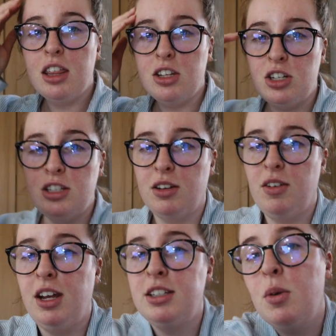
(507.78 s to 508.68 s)
the
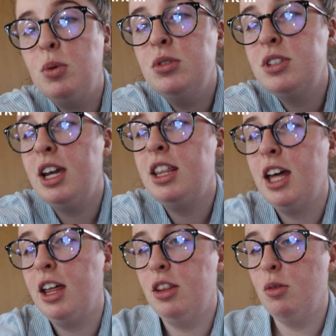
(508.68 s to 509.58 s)
G7X. I will say
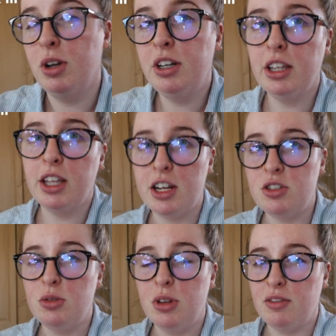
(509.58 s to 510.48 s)
that the one thing that I
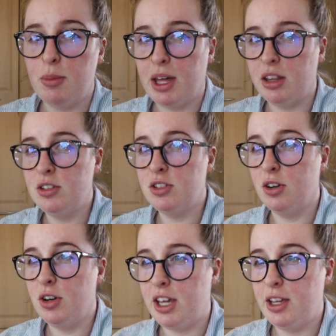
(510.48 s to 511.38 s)
do love about the
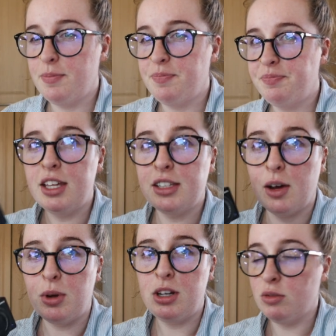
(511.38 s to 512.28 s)
Sony is
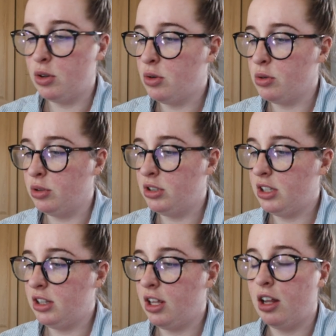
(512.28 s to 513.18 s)
that when you record
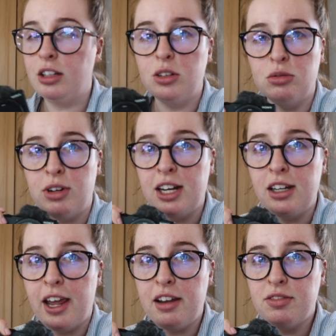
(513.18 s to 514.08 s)
a little red
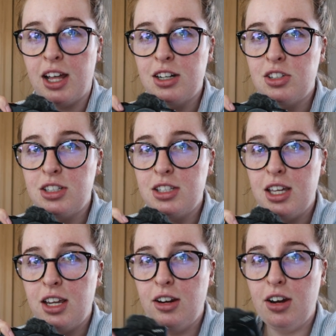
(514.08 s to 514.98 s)
light flashes
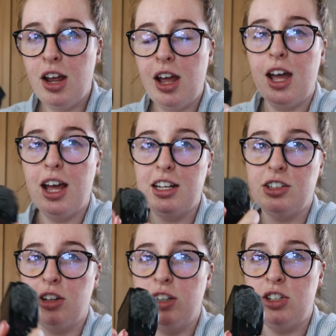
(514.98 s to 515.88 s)
here and
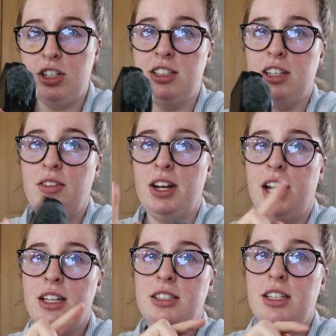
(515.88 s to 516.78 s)
on the
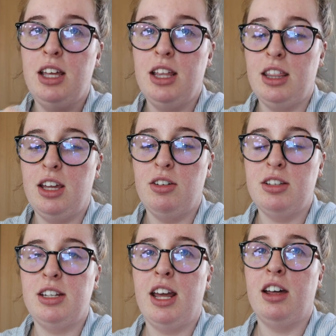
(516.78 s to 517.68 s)
G7X there
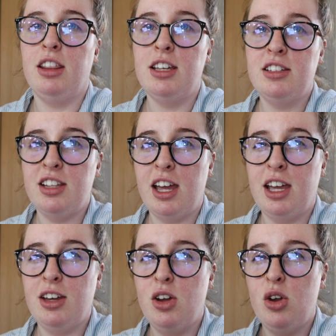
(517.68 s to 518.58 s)
is now this
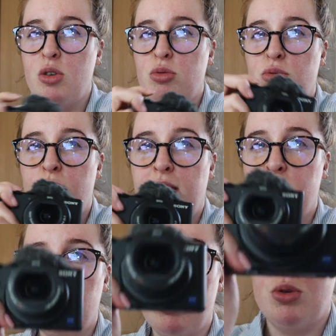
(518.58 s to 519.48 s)
like red
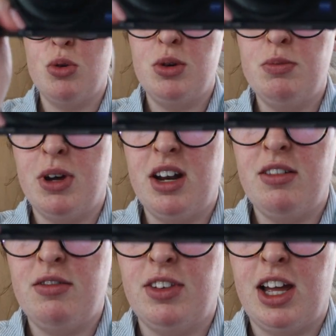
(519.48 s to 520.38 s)
record
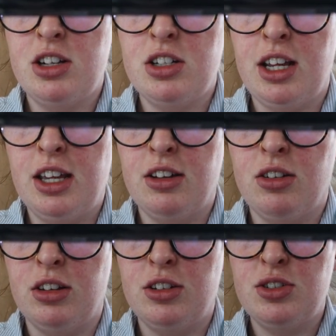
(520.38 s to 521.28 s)
button flashing
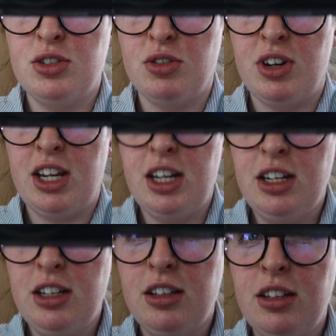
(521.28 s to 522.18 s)
on the screen.